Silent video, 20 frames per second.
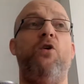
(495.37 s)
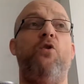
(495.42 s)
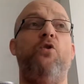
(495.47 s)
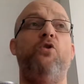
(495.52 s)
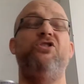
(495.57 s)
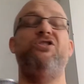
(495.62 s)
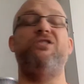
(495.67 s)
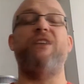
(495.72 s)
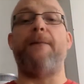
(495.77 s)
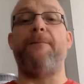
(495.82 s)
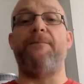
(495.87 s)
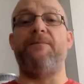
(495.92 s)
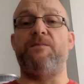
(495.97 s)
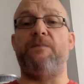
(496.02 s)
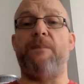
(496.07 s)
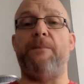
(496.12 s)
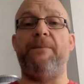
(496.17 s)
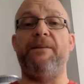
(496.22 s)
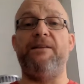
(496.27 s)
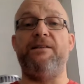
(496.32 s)
or you just happen to
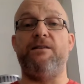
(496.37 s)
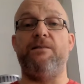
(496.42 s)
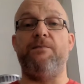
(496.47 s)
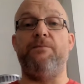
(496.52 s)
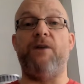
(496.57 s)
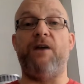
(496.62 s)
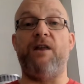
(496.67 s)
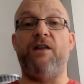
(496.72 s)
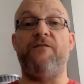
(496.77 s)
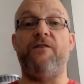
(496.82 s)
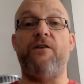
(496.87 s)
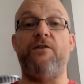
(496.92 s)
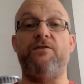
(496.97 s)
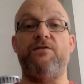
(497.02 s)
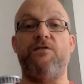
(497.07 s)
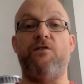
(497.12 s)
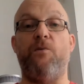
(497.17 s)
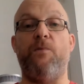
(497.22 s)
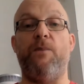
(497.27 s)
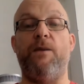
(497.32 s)
bump into them by the
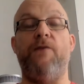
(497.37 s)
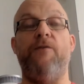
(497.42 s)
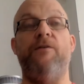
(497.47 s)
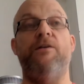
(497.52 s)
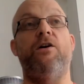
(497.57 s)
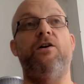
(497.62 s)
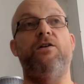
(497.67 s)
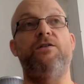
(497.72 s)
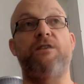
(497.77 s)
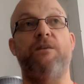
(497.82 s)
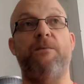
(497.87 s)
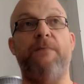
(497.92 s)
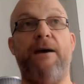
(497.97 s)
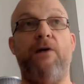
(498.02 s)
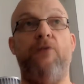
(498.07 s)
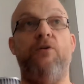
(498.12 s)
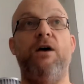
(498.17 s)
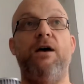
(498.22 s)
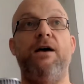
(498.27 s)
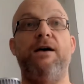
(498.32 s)
photocopier and ask
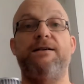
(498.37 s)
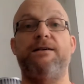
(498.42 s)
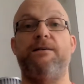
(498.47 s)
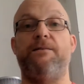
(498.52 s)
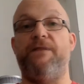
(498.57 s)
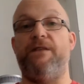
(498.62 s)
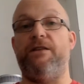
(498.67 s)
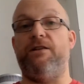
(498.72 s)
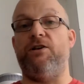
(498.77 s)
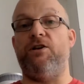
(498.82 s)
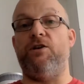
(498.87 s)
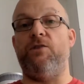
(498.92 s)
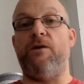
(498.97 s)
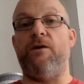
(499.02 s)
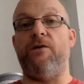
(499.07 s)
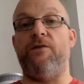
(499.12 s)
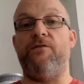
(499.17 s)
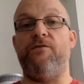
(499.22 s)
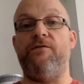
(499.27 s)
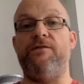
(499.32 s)
about something that you
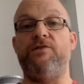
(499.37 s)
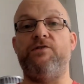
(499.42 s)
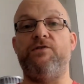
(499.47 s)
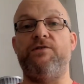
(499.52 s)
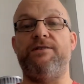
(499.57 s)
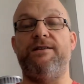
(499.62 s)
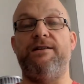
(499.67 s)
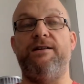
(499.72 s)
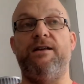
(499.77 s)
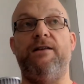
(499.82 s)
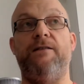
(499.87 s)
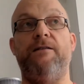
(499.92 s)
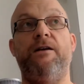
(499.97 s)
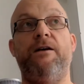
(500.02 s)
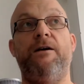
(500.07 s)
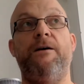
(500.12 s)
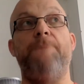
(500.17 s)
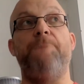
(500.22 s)
both are interested in.